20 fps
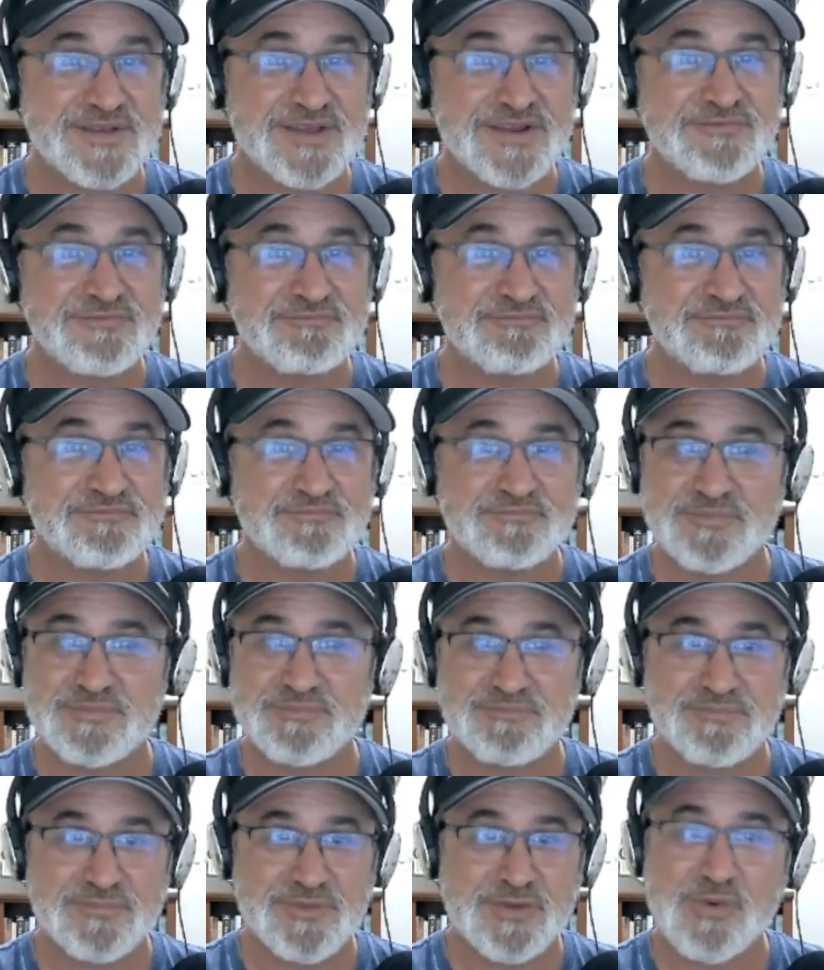And if
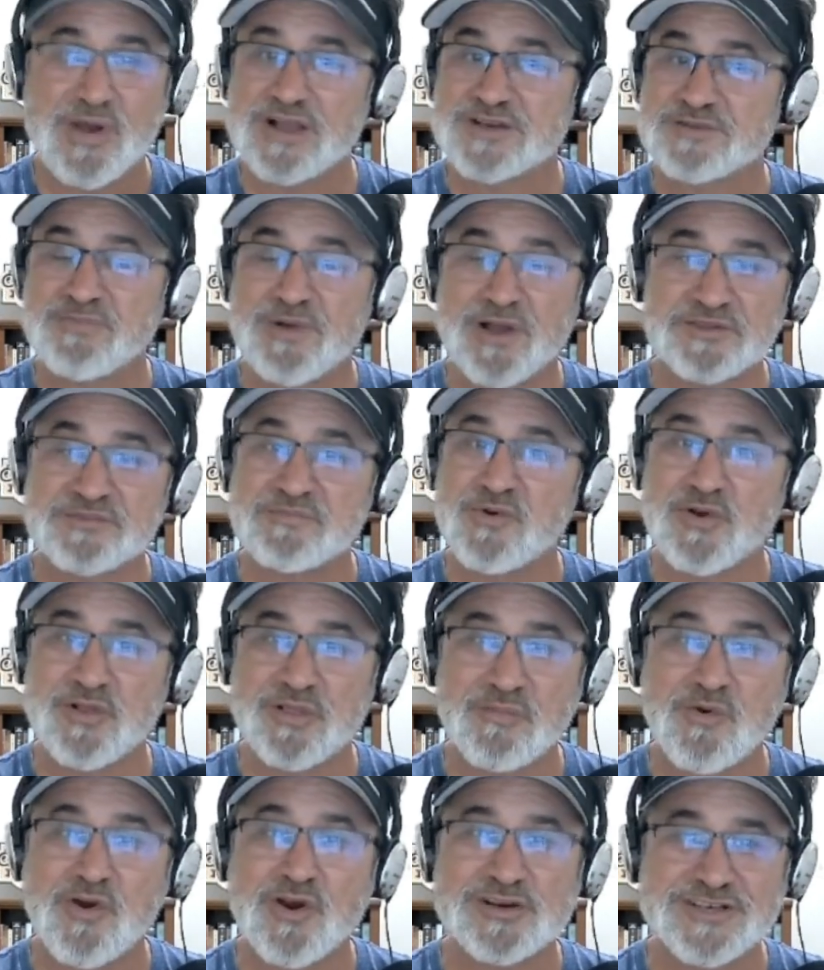you watch Baltimore
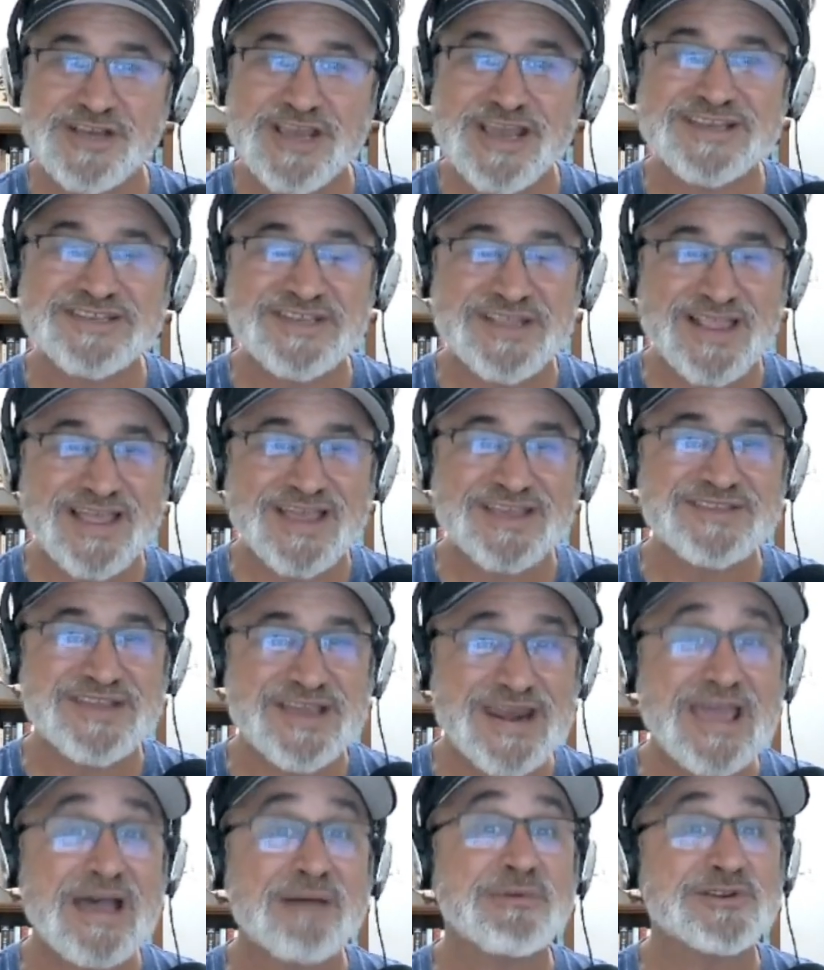Lamar Jackson last
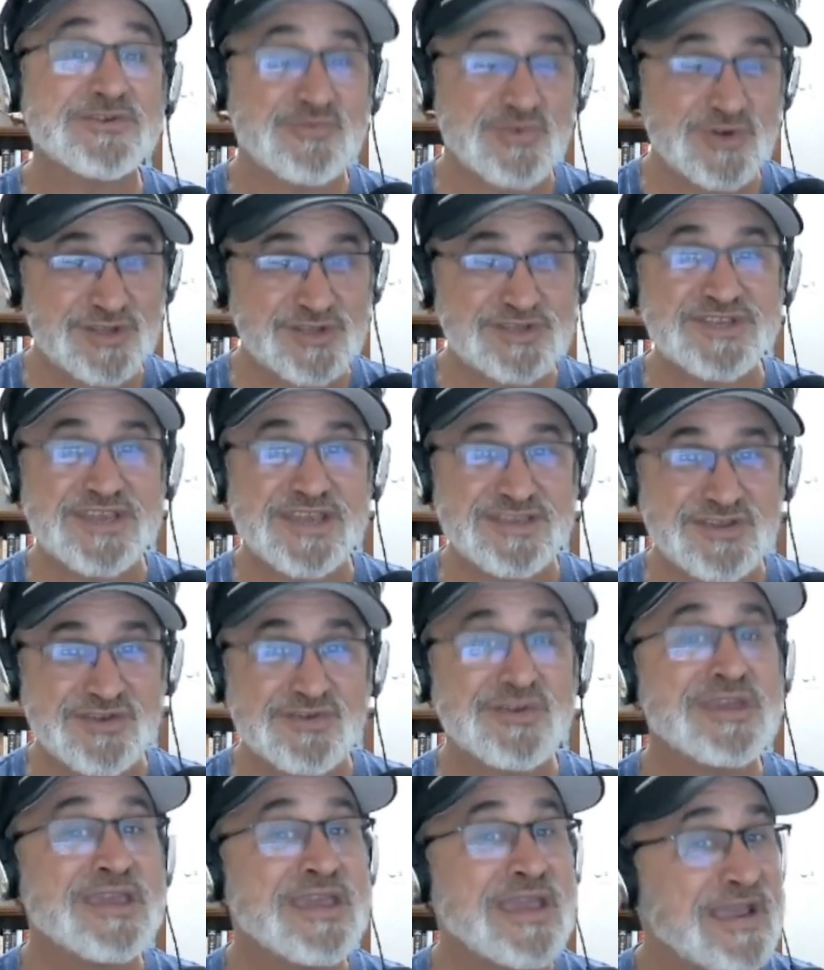night, how much real estate
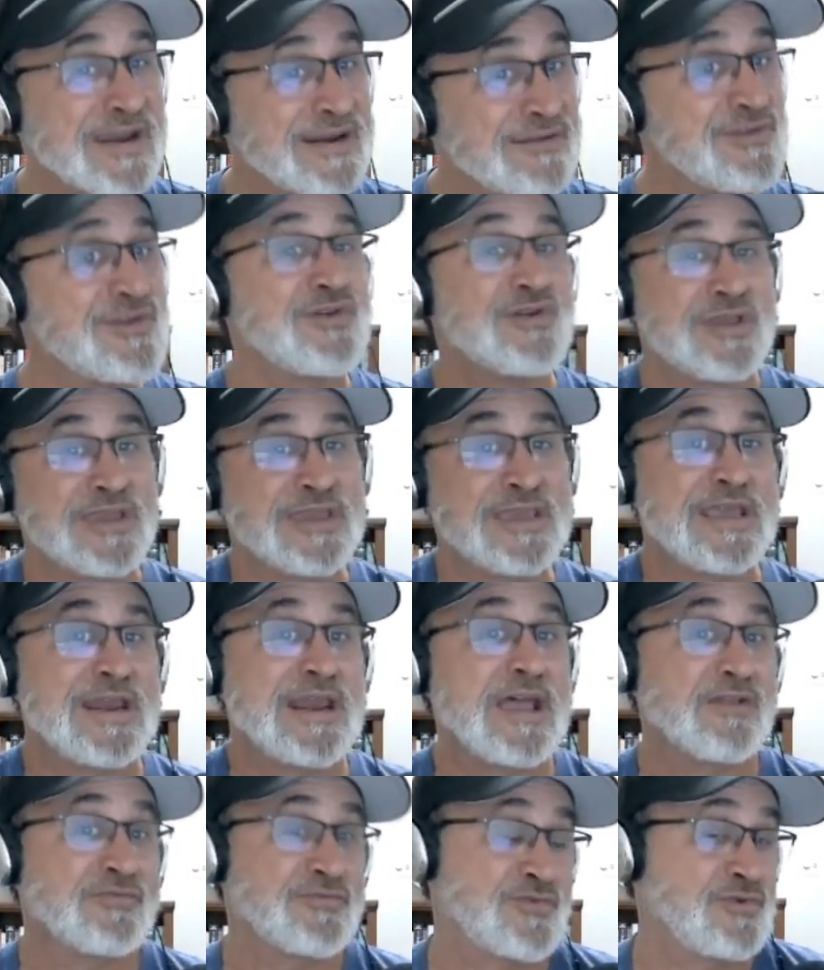you can gain if you can
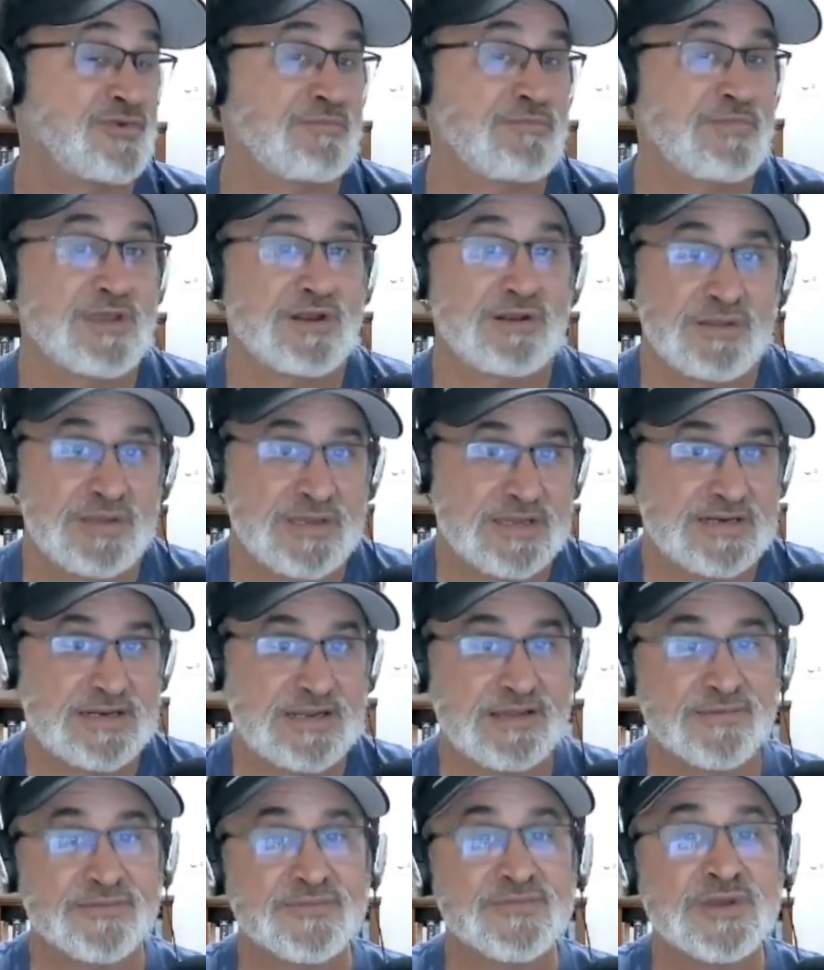get out through the middle and get
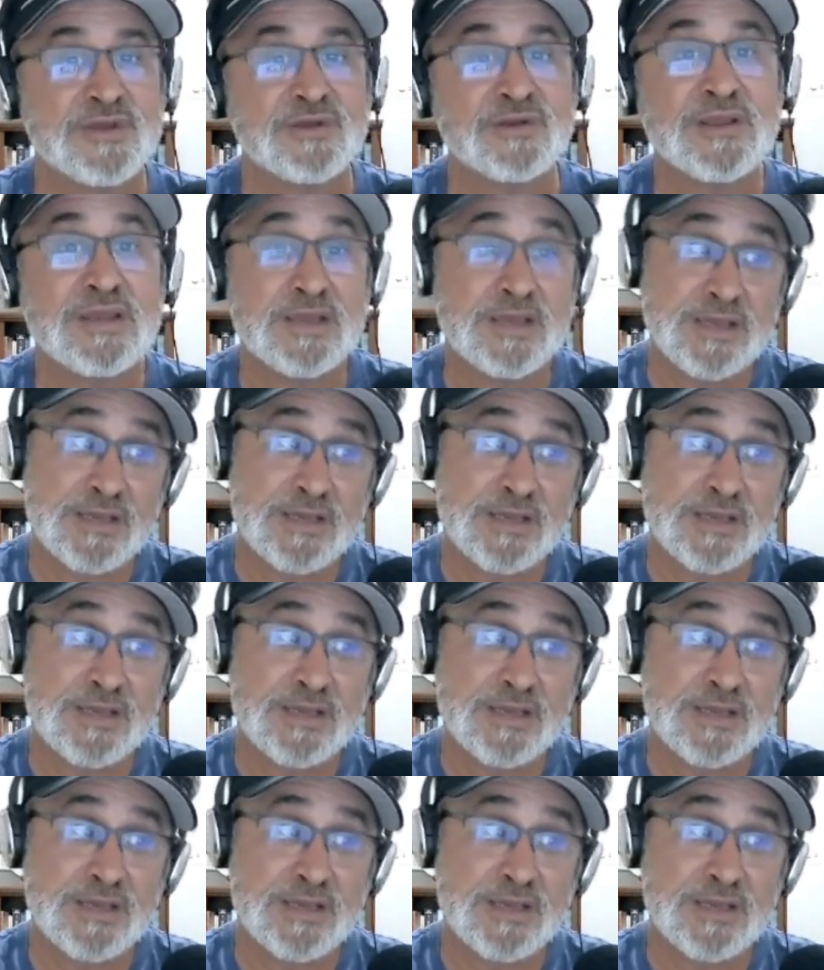downfield.